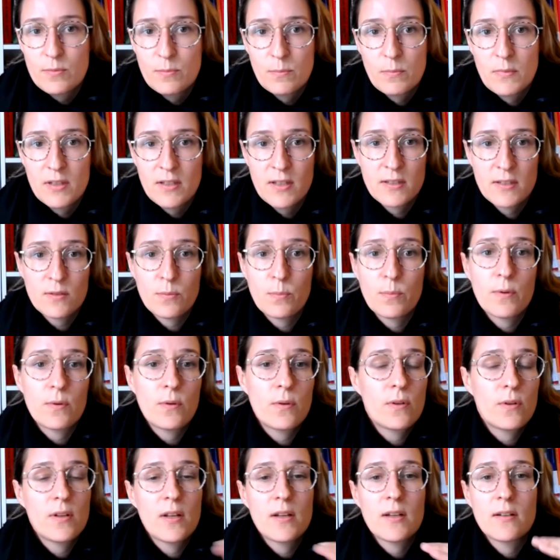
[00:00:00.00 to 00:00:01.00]

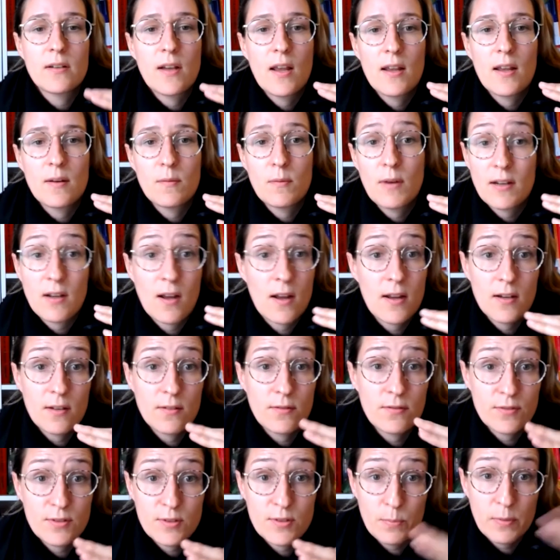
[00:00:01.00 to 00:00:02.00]
Melitopol and kind
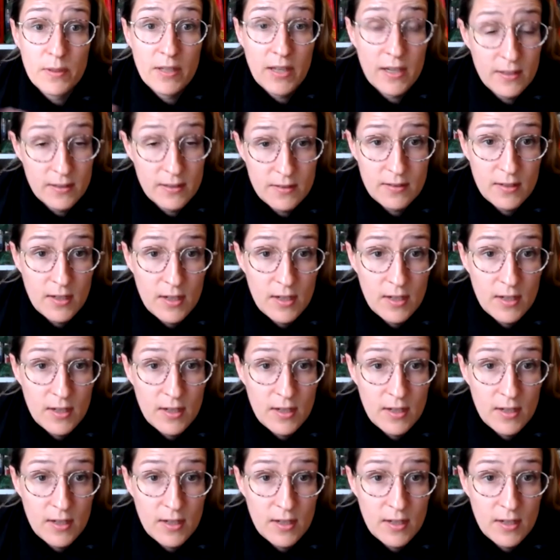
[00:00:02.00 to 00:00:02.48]
of split